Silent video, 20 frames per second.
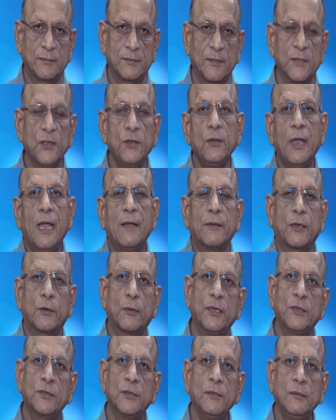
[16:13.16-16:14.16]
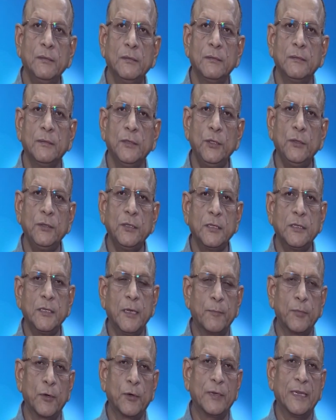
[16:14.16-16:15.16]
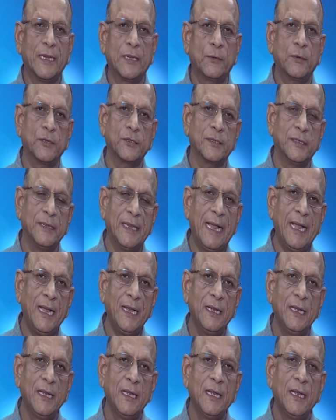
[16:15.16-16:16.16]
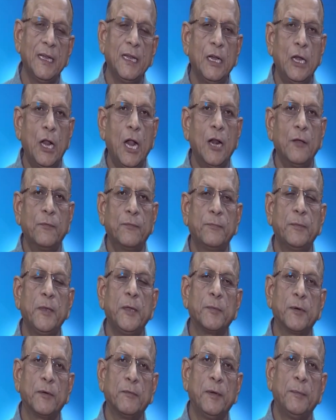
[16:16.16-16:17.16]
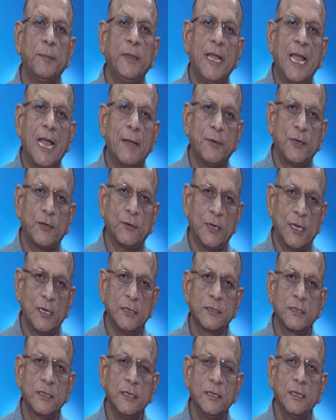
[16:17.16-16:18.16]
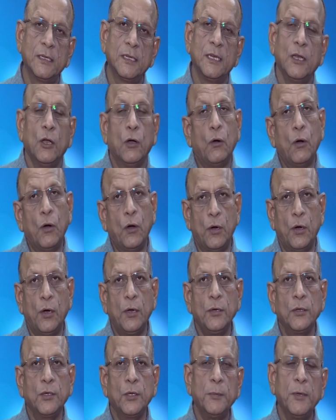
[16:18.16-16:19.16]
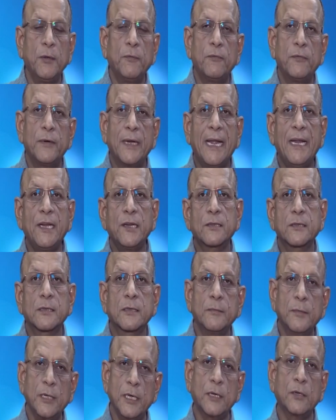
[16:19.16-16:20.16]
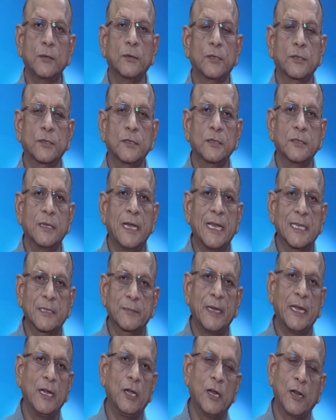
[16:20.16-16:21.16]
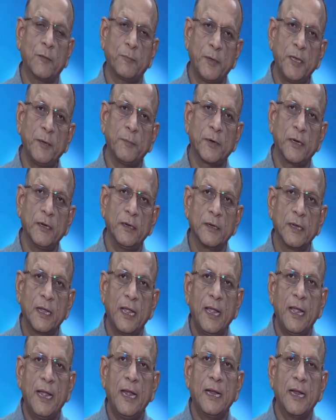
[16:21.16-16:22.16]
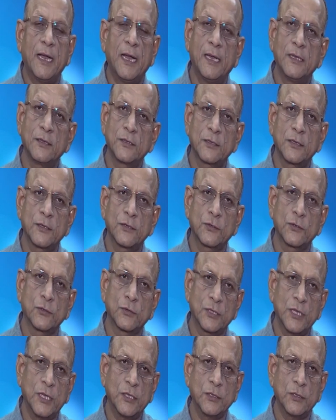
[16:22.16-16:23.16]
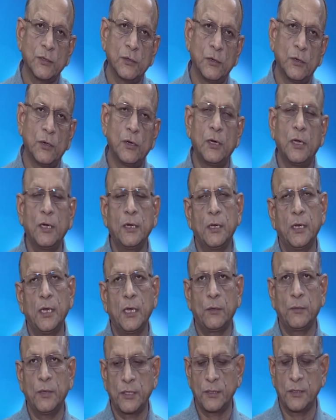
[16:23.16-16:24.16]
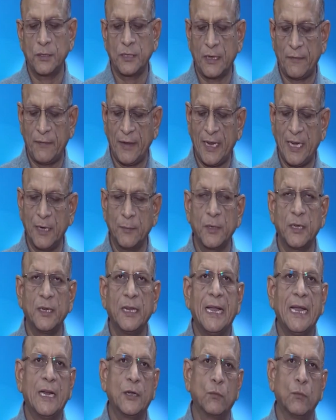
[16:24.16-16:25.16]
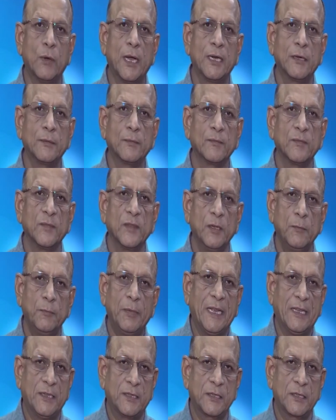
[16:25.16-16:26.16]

You have a question, you just upload that question there. A lot of people will be happy to answer, or you may find similar questions asked by a lot of people and answers to such all questions available at one place.